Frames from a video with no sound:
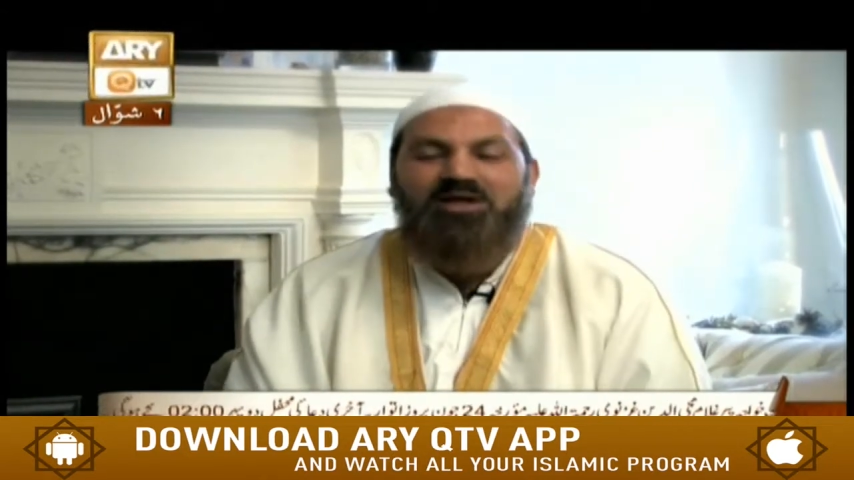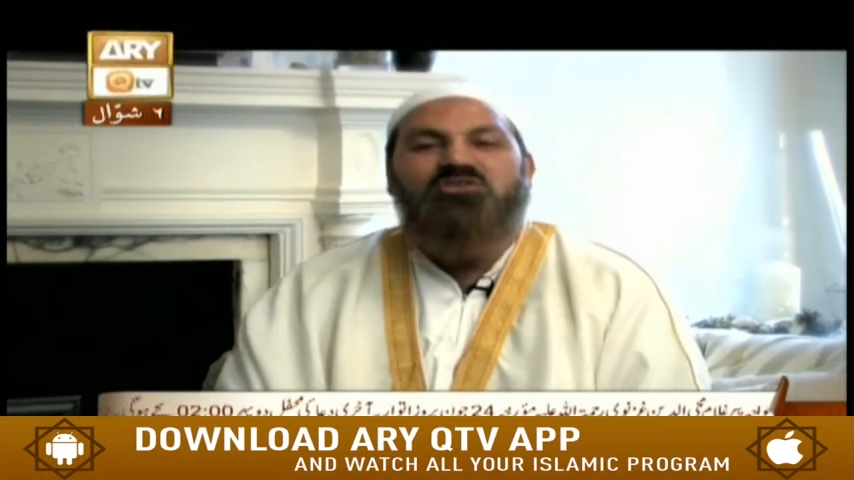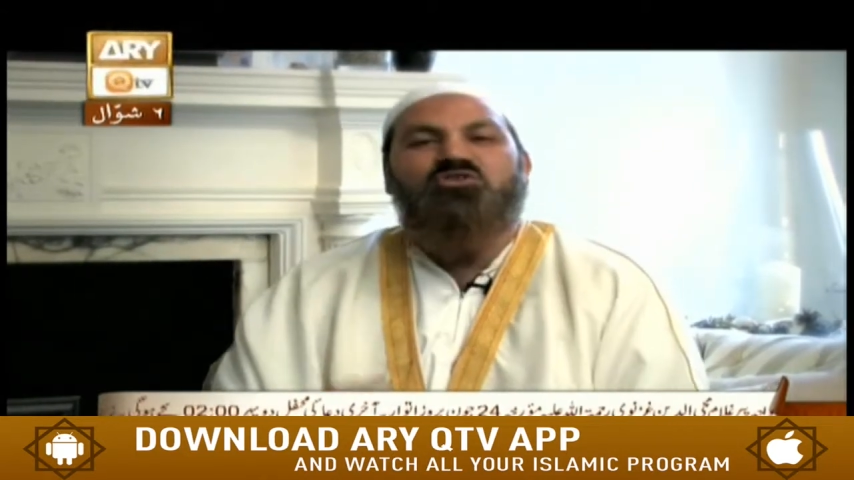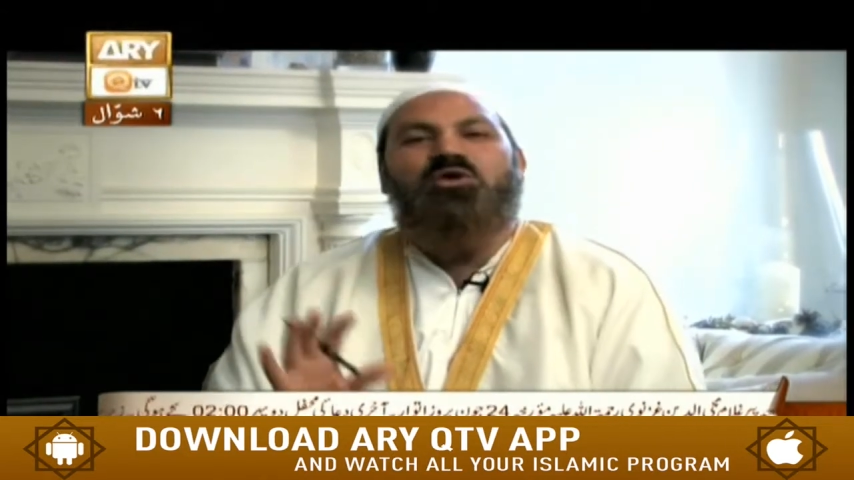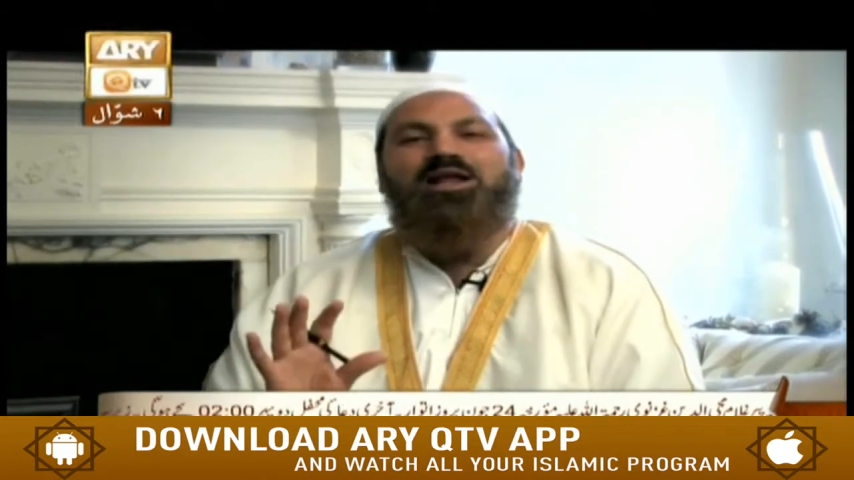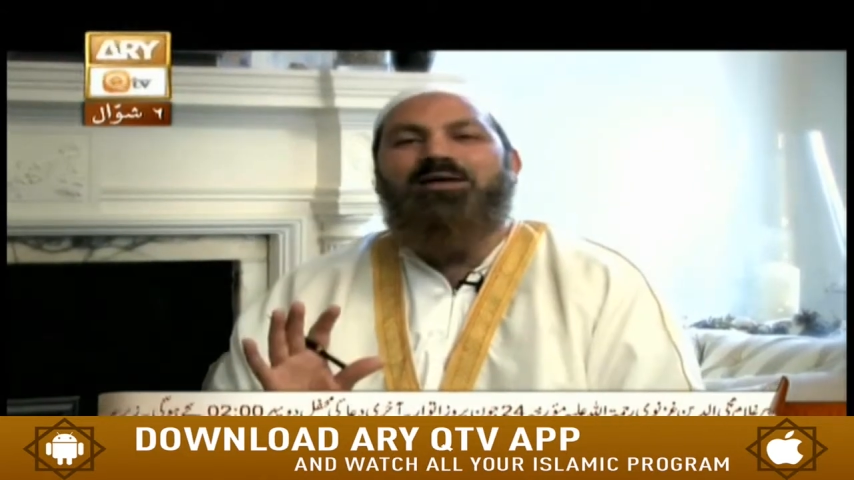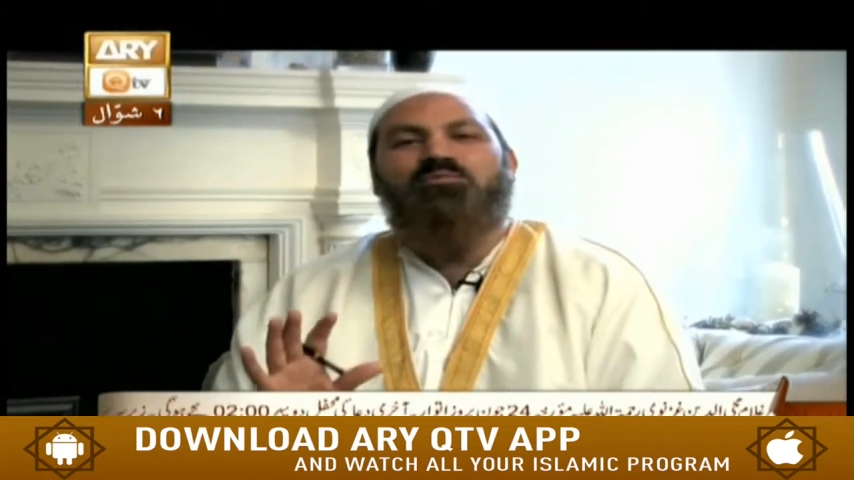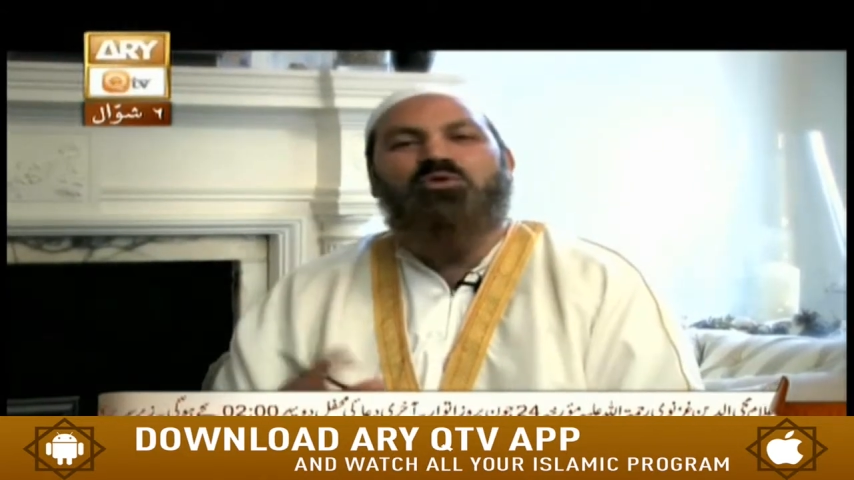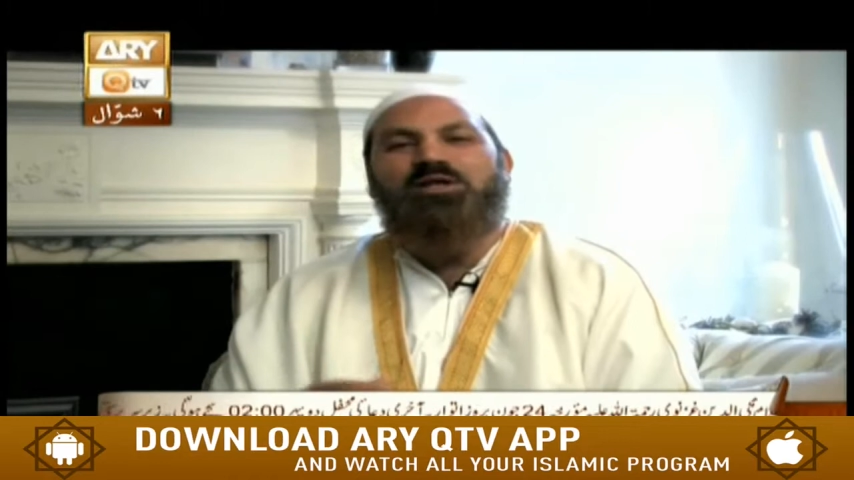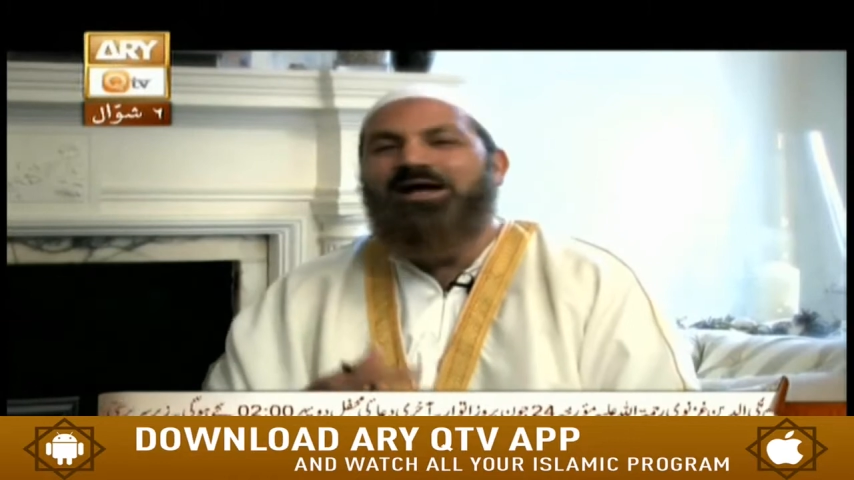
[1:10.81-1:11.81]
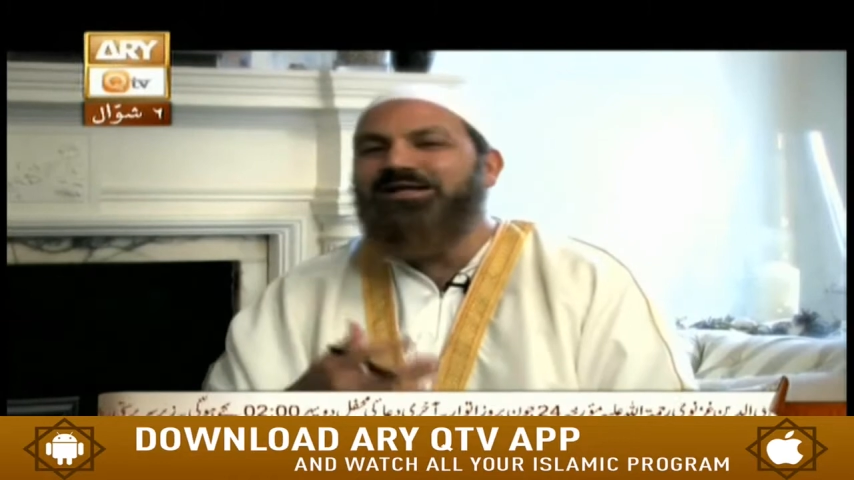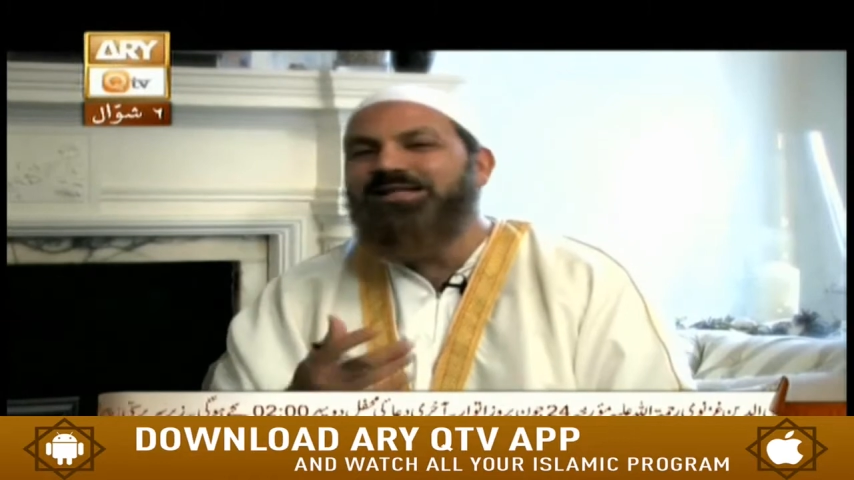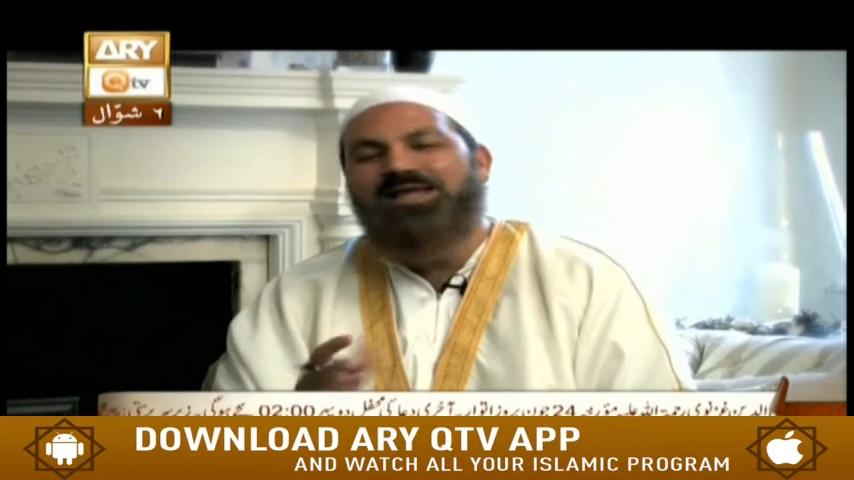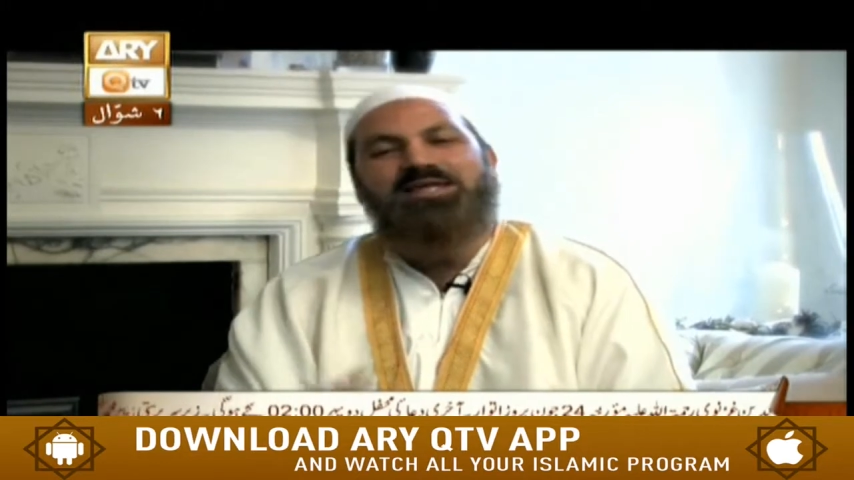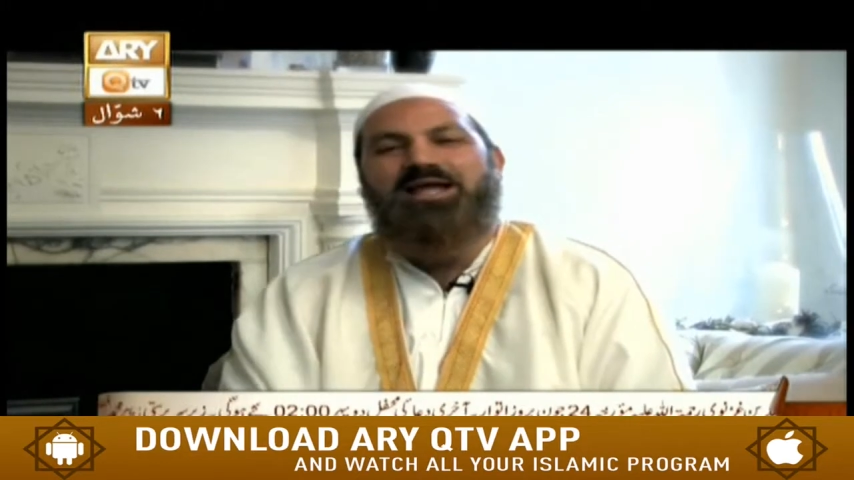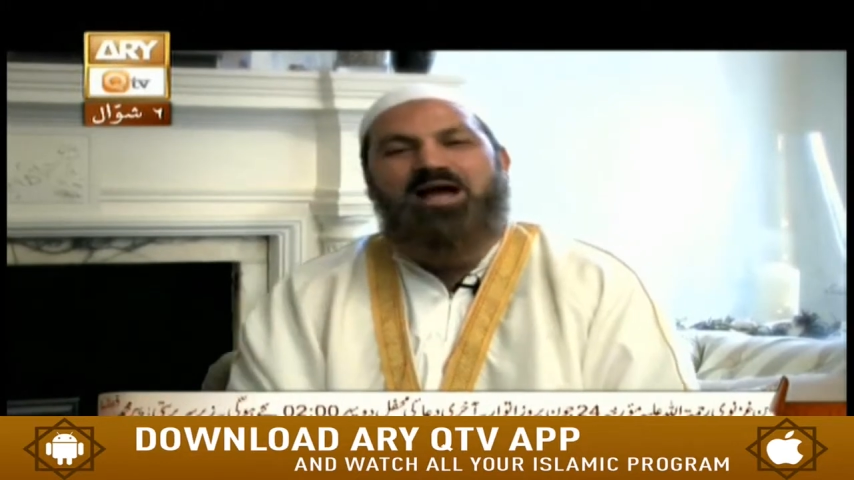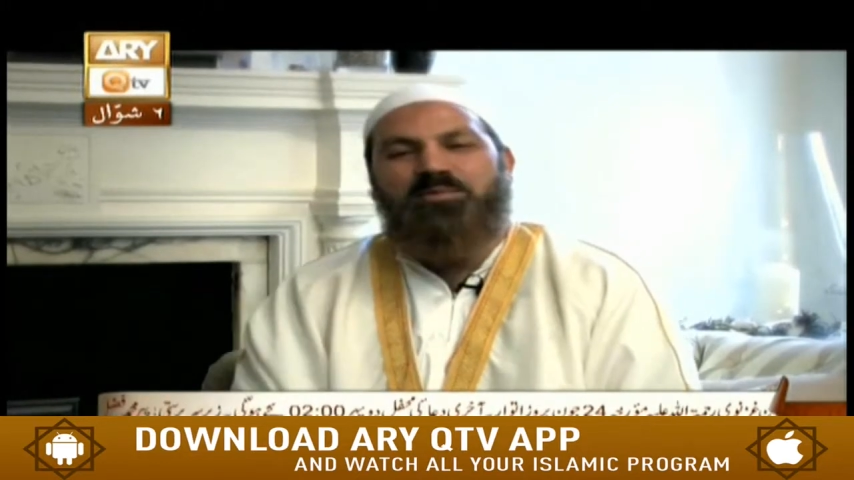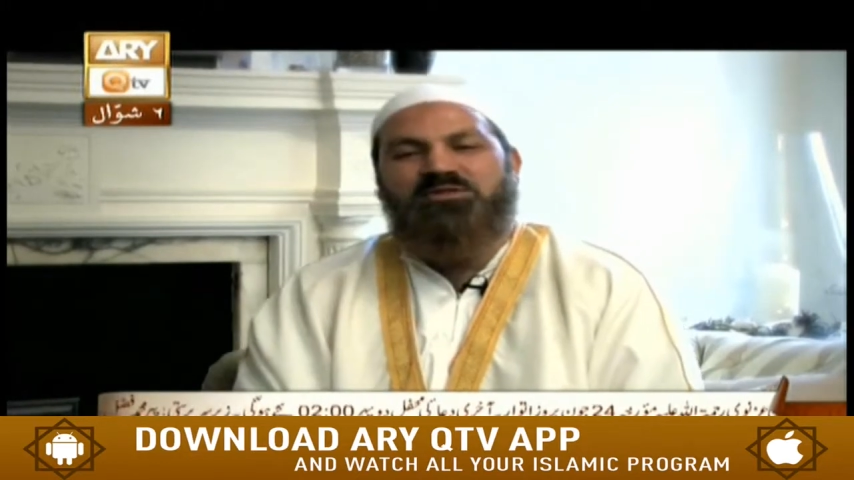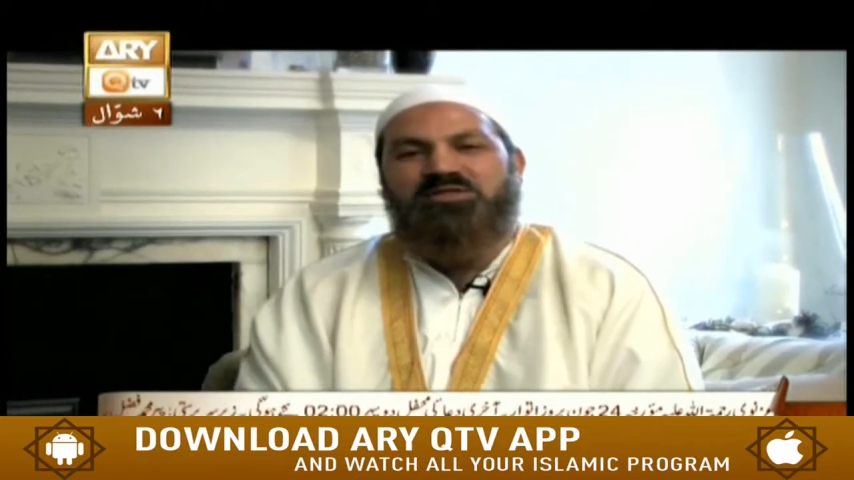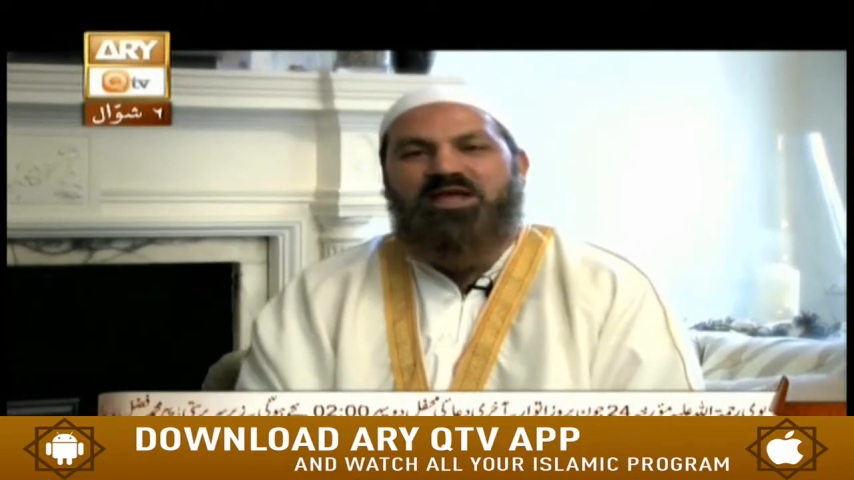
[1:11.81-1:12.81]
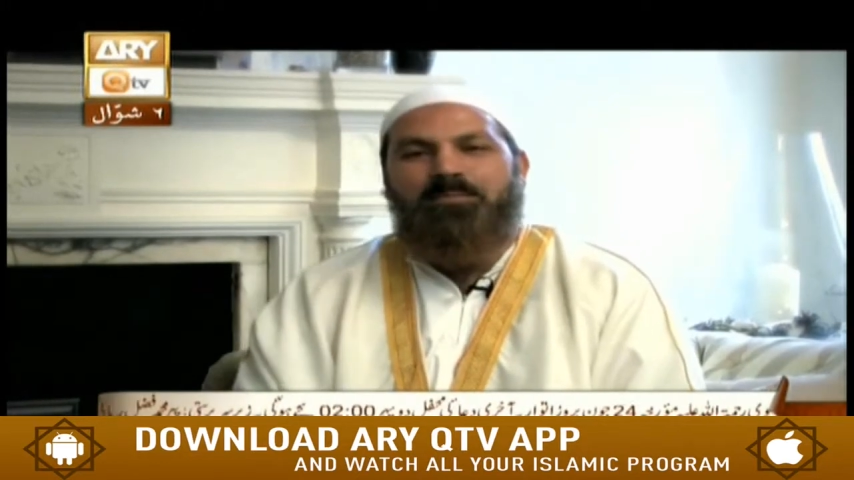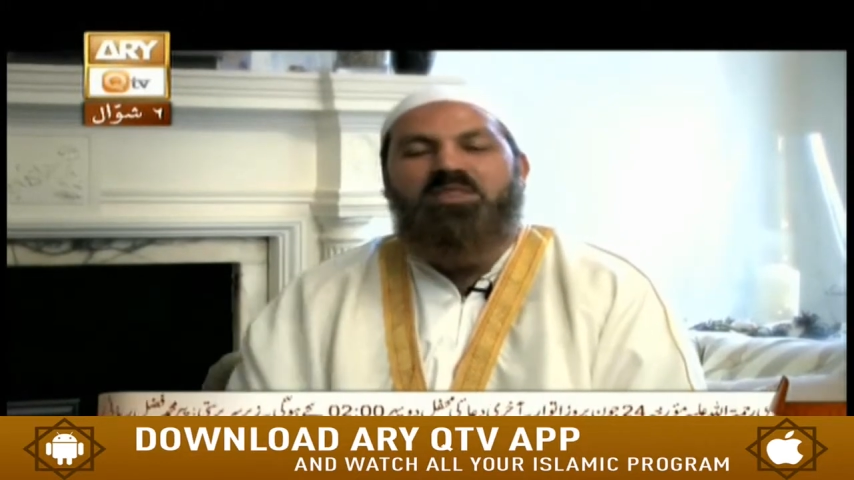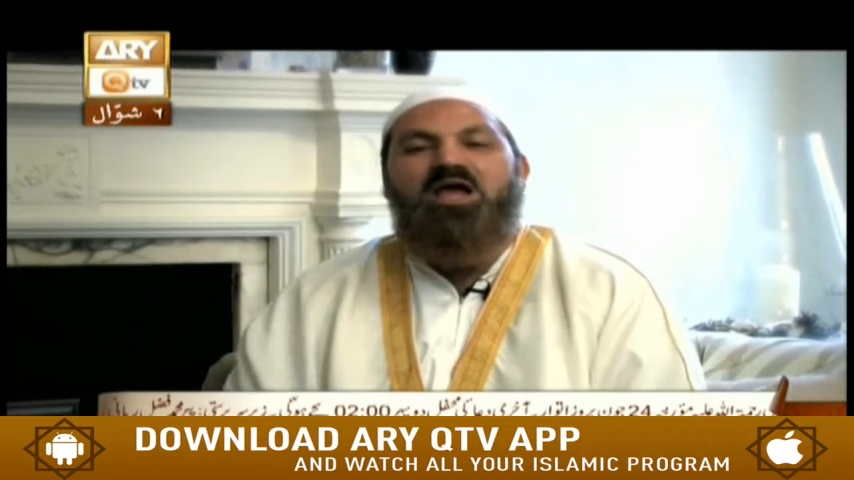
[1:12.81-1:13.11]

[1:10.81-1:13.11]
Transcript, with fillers: So alhamdulillah, nothing happened to him.